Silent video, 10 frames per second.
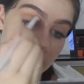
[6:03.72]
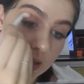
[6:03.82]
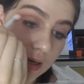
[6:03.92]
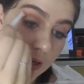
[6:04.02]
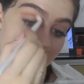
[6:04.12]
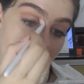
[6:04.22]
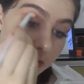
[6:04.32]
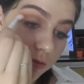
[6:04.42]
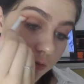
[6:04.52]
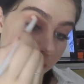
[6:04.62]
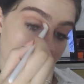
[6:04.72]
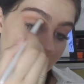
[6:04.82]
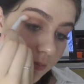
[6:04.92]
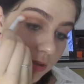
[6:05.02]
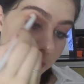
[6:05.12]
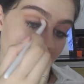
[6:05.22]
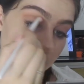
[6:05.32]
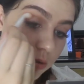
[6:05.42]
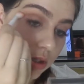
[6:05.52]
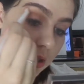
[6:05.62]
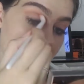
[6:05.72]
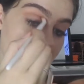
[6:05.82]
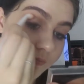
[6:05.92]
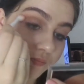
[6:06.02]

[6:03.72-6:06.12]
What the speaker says: love for them to be launched here.